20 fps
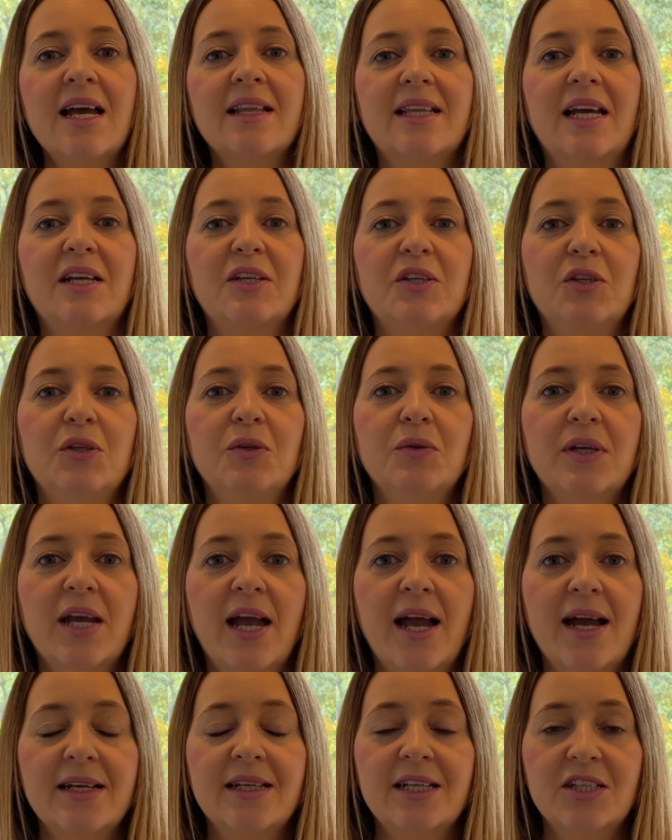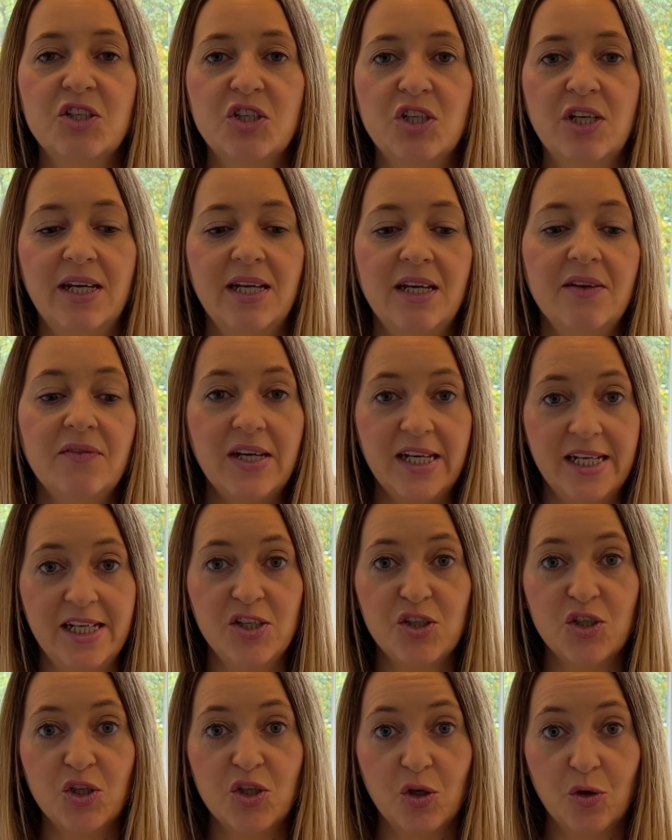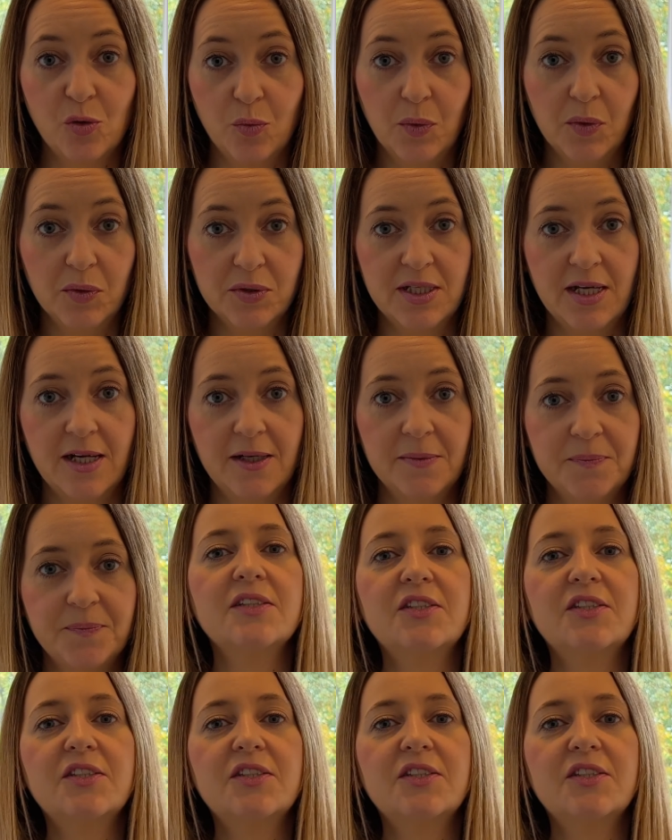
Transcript: that you can achieve each quarter.